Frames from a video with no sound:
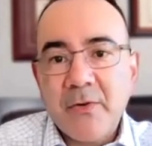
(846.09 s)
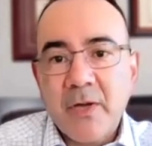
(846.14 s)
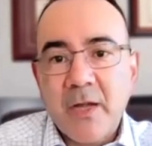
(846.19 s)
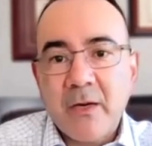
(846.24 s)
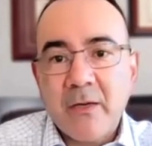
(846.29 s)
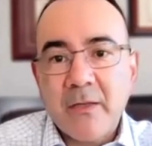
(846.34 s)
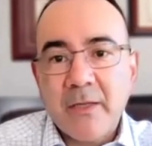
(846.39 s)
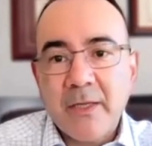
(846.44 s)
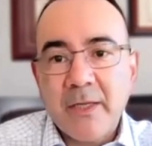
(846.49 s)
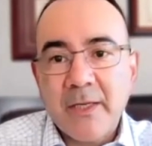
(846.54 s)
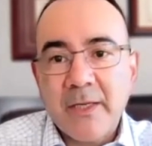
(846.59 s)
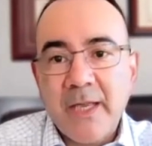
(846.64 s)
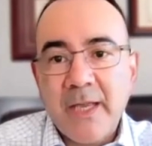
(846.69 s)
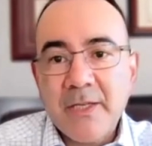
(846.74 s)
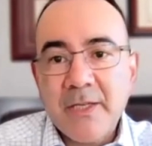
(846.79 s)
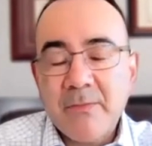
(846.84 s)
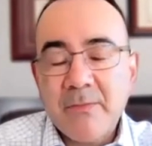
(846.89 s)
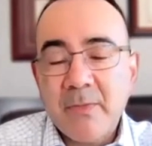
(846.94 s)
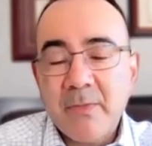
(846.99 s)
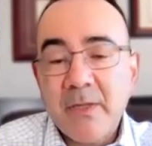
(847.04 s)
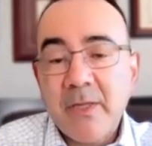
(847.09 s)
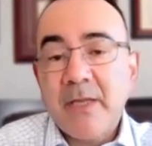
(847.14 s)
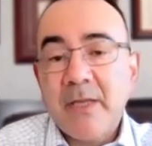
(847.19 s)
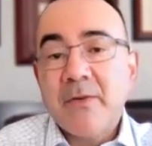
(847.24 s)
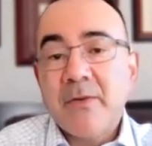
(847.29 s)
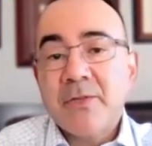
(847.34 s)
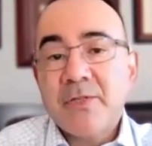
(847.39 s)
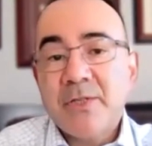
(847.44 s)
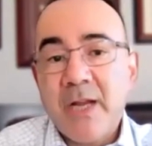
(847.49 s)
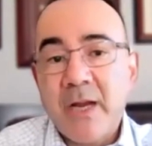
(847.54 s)
not only engaging, but that
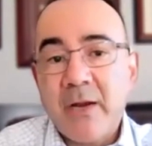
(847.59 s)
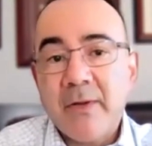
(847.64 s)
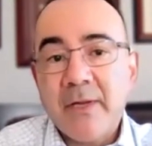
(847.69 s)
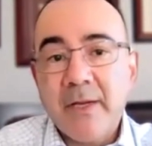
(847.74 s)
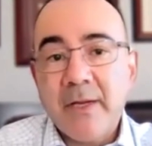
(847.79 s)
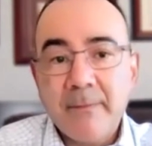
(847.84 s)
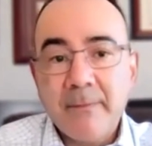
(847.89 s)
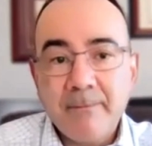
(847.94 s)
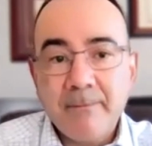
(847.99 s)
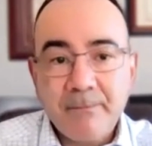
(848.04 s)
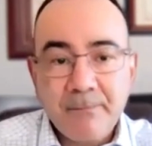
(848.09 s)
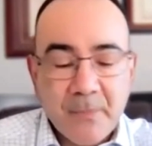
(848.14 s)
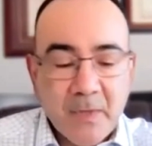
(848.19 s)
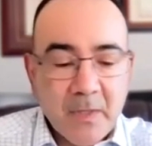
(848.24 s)
you're sharing it.